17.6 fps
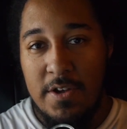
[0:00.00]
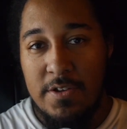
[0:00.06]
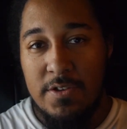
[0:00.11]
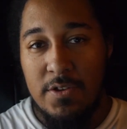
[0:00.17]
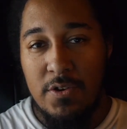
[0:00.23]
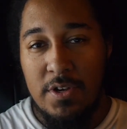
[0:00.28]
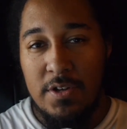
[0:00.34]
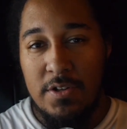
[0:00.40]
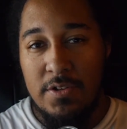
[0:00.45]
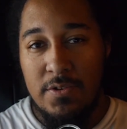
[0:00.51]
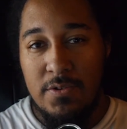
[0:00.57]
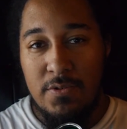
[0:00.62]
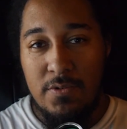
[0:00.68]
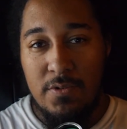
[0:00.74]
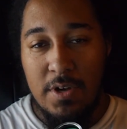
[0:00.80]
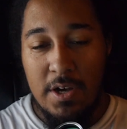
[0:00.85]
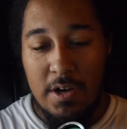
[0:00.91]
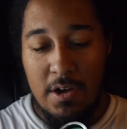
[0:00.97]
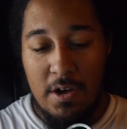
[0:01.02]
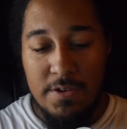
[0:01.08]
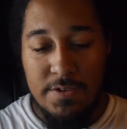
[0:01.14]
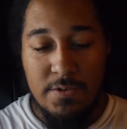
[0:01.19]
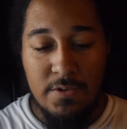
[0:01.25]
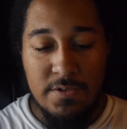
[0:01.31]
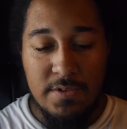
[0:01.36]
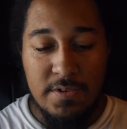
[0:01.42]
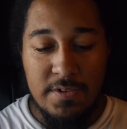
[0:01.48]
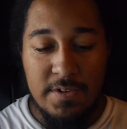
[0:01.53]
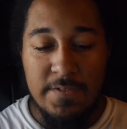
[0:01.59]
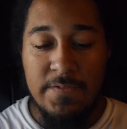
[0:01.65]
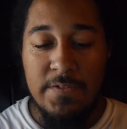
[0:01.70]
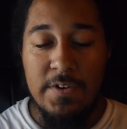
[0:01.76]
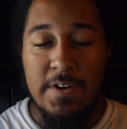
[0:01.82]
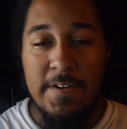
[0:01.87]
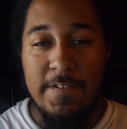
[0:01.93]
So you can do all sorts of
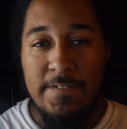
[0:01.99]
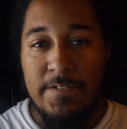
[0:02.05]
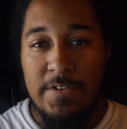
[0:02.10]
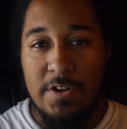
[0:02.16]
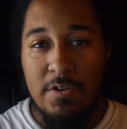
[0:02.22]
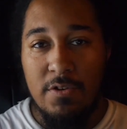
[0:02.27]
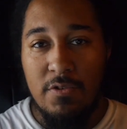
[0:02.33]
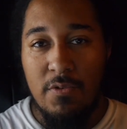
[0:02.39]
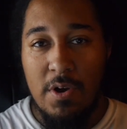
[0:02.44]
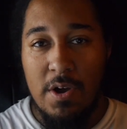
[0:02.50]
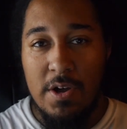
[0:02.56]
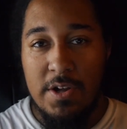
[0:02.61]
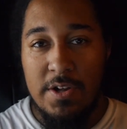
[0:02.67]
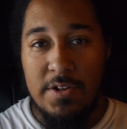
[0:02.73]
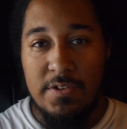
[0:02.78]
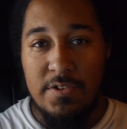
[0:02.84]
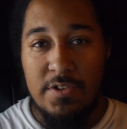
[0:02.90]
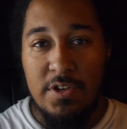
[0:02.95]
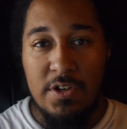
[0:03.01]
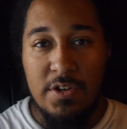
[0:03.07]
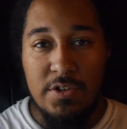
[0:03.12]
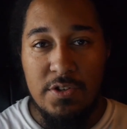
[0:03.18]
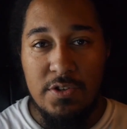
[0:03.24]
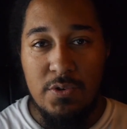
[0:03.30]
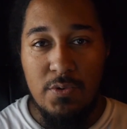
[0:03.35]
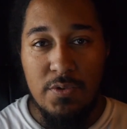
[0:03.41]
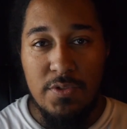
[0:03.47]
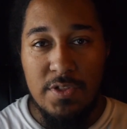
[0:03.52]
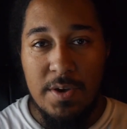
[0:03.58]
different finger grinds, you can do